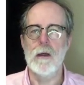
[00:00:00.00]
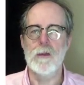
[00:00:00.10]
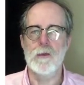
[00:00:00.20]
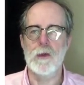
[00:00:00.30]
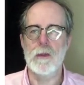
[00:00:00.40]

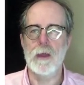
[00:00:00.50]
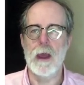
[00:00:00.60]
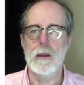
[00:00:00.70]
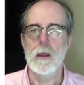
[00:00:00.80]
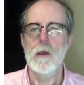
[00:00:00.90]
Things like
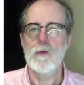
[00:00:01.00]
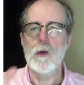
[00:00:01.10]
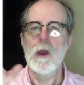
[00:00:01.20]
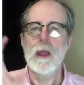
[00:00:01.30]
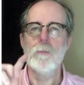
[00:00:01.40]
that.
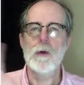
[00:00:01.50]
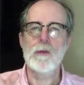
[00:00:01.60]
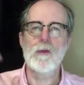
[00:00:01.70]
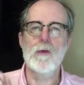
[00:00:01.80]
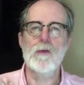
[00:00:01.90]
So in both
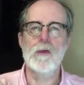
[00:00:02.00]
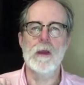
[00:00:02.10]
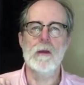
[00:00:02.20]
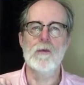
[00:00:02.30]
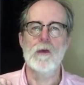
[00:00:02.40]
of those
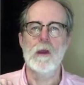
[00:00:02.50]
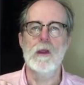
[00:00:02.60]
things,